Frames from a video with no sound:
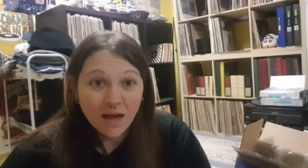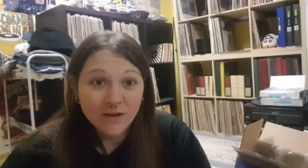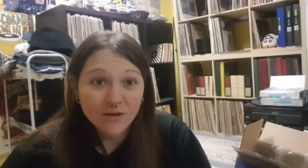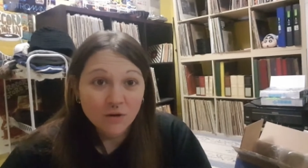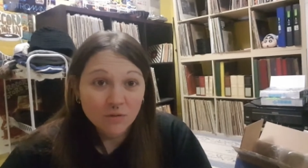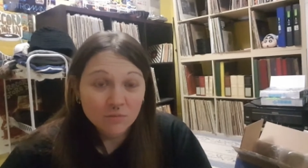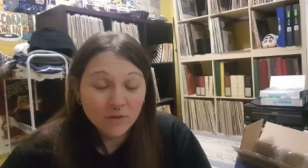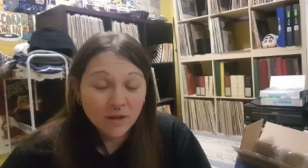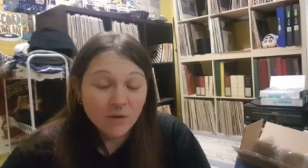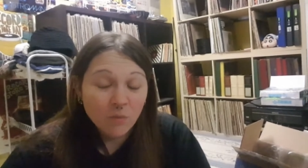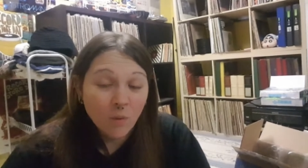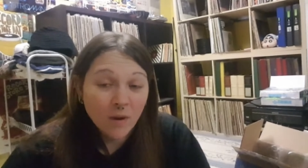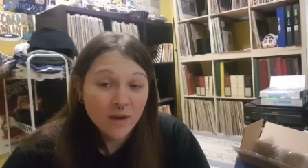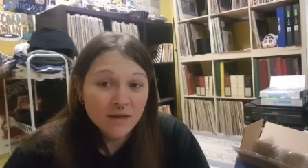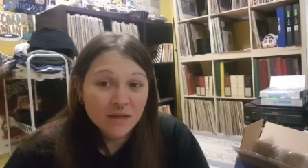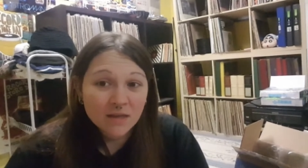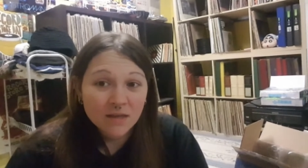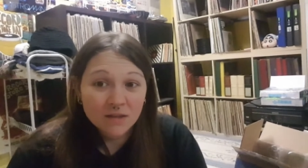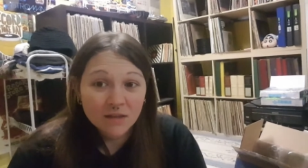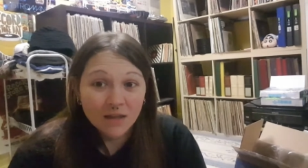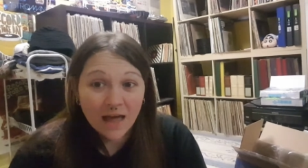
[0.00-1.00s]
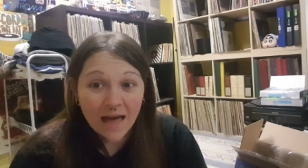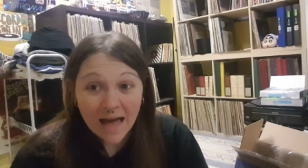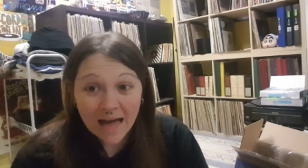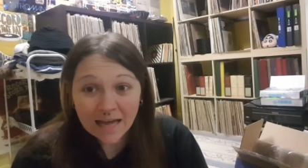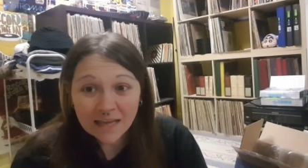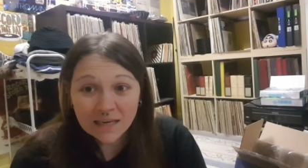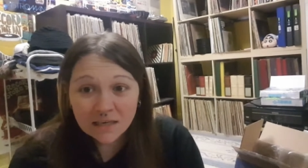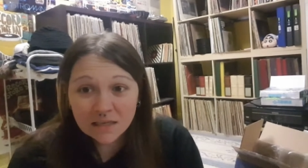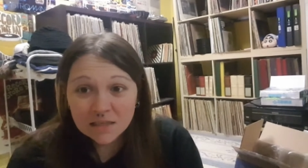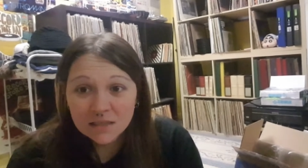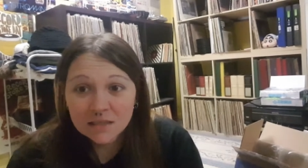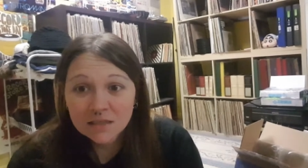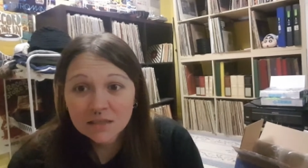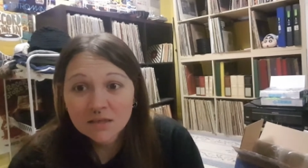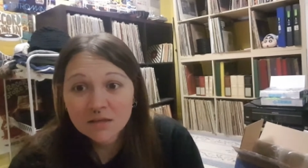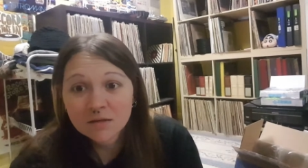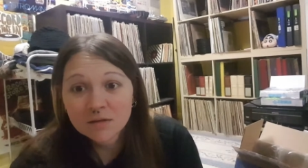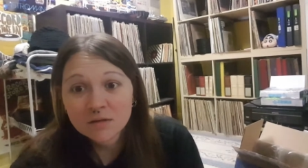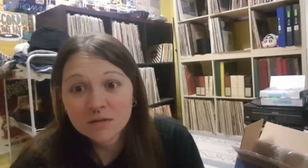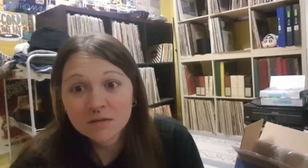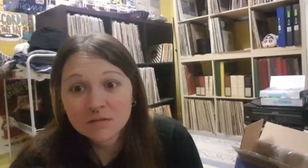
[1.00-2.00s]
I don't like waiting in line
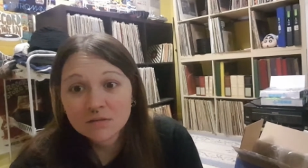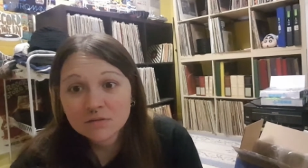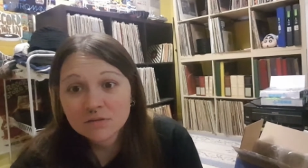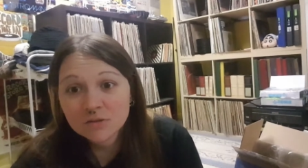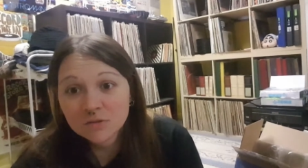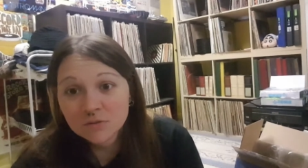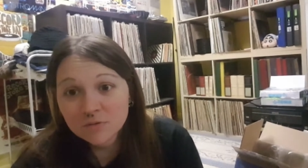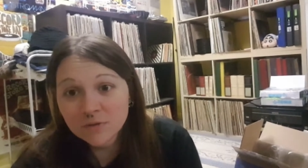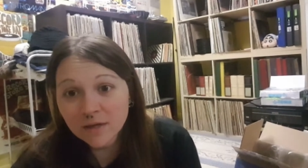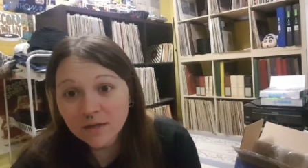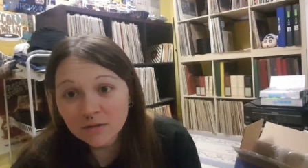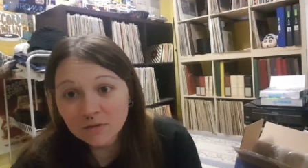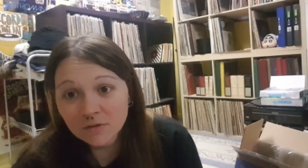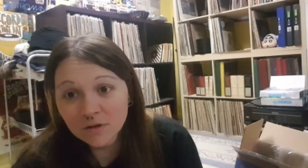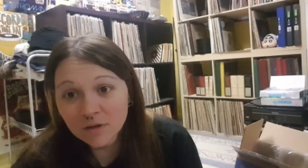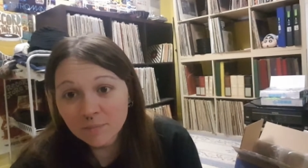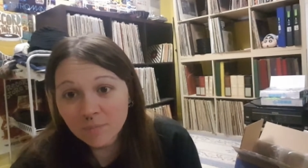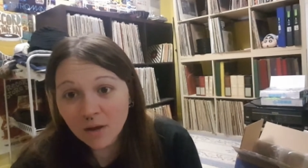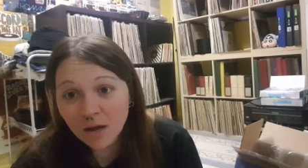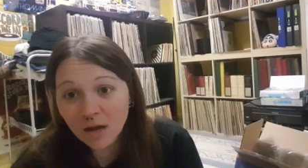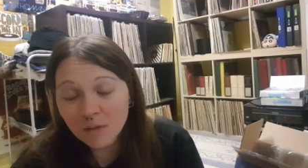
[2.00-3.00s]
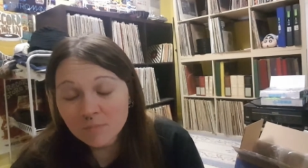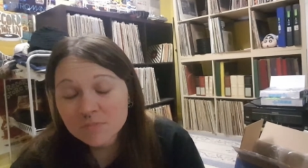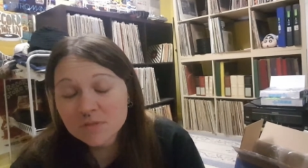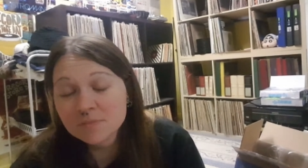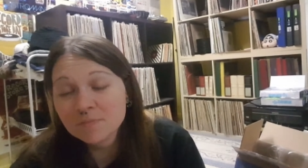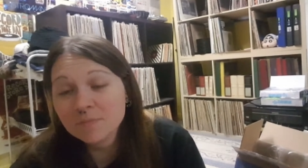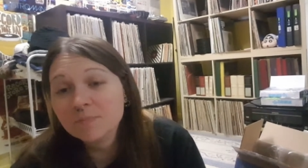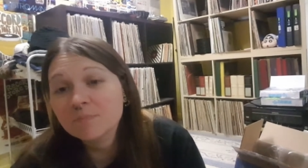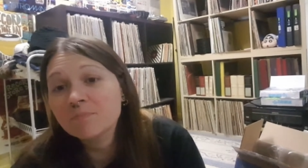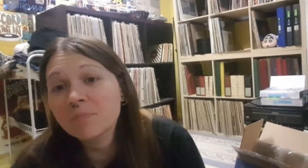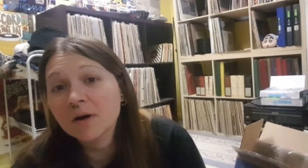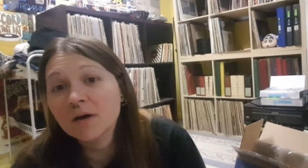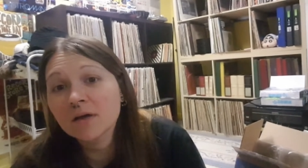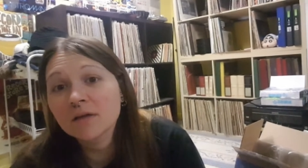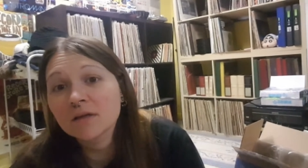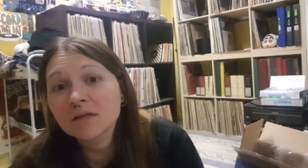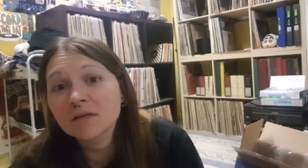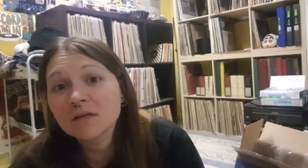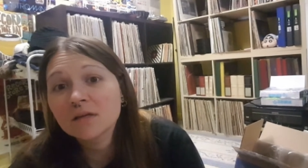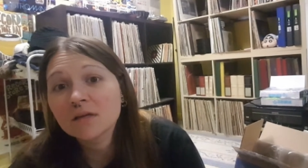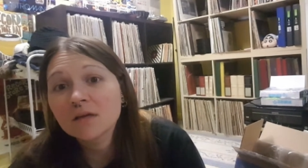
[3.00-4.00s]
to take a look at pops,
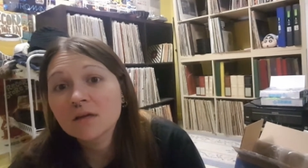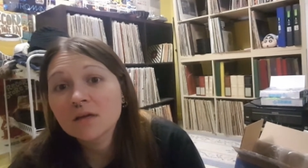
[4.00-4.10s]
but